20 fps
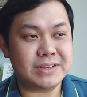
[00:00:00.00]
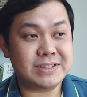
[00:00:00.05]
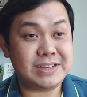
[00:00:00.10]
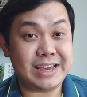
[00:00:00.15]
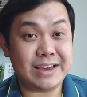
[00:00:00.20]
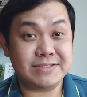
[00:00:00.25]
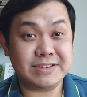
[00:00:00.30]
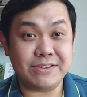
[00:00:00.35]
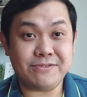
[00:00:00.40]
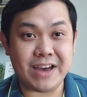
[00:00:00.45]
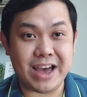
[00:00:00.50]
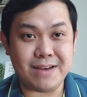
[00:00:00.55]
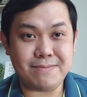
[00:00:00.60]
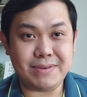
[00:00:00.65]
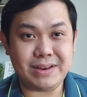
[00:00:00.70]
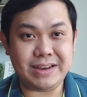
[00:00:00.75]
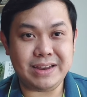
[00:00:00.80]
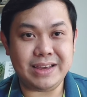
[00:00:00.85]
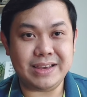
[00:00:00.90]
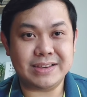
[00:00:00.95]
the CFC
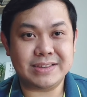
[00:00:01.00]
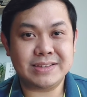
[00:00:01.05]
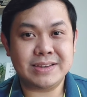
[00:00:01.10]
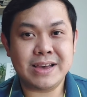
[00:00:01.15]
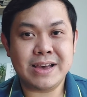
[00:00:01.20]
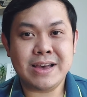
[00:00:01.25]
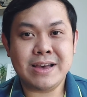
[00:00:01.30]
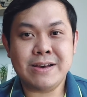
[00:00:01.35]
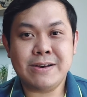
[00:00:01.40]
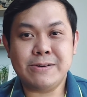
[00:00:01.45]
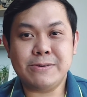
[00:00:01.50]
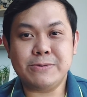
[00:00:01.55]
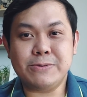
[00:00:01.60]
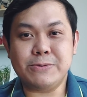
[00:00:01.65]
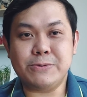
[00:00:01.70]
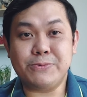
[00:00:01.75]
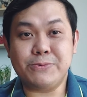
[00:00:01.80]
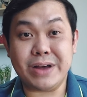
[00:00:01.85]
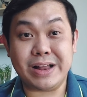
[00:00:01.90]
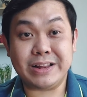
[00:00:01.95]
families
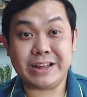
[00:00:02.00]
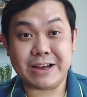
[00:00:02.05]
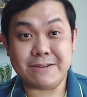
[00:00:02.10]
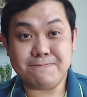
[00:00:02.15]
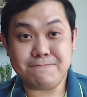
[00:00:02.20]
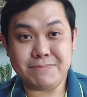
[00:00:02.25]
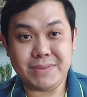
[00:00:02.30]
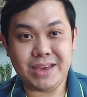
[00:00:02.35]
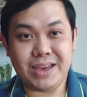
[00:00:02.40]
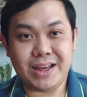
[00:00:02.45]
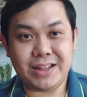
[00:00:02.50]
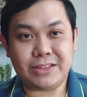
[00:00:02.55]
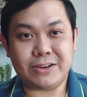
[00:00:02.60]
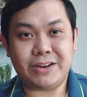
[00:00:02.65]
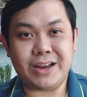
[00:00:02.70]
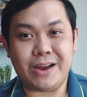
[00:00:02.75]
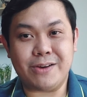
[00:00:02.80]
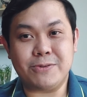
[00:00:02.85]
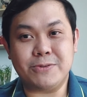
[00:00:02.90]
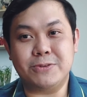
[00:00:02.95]
who welcomed me into
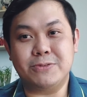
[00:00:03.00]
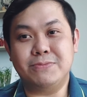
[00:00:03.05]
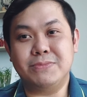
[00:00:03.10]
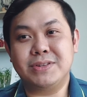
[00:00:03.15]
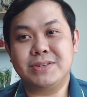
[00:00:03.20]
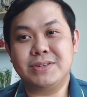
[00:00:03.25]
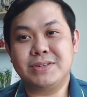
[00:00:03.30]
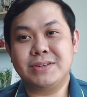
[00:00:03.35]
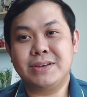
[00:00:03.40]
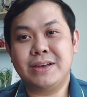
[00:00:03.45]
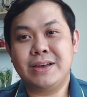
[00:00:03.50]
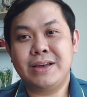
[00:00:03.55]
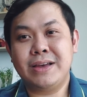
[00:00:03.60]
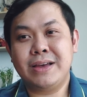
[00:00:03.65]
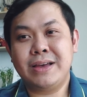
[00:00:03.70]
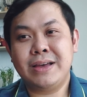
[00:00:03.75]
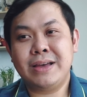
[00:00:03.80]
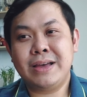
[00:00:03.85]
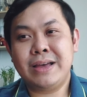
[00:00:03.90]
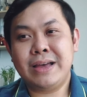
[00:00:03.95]
their homes.
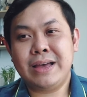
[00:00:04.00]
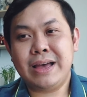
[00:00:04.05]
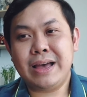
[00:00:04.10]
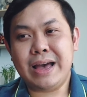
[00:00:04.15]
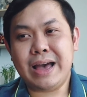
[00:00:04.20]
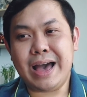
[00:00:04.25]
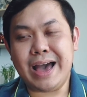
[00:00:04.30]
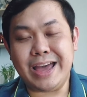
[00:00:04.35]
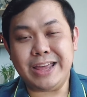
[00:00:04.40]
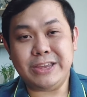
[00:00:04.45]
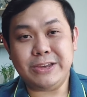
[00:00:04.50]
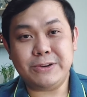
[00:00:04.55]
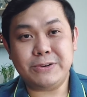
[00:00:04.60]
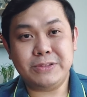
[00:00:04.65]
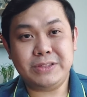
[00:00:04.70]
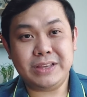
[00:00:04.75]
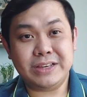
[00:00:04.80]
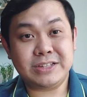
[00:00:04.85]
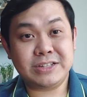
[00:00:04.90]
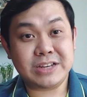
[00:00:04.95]
I knew
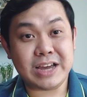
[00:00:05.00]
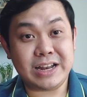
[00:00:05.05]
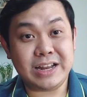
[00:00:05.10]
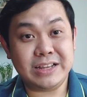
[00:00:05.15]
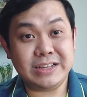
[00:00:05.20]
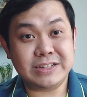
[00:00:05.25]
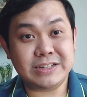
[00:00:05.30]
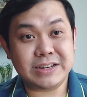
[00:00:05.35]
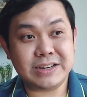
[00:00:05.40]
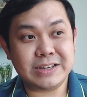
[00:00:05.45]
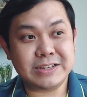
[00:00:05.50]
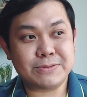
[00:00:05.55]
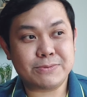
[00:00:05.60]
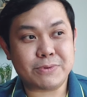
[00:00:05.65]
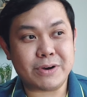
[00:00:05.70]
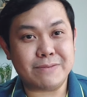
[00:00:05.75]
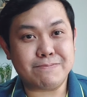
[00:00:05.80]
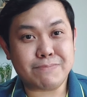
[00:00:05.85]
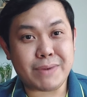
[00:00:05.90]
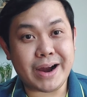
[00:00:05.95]
these challenges
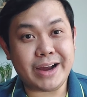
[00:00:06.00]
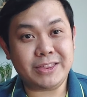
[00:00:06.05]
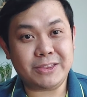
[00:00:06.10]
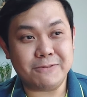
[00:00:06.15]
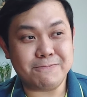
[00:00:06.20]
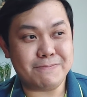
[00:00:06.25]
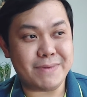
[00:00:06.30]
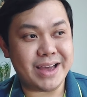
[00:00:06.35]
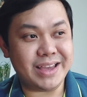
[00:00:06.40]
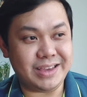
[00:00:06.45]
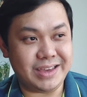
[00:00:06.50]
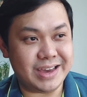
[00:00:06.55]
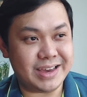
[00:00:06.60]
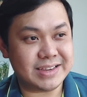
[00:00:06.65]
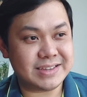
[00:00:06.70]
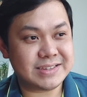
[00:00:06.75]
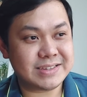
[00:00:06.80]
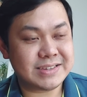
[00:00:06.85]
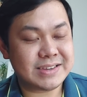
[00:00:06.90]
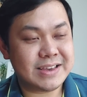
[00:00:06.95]
were part of my
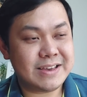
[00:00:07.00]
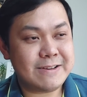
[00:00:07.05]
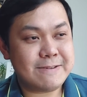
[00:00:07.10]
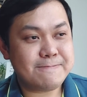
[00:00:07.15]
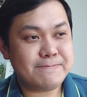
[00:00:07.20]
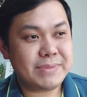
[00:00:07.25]
yes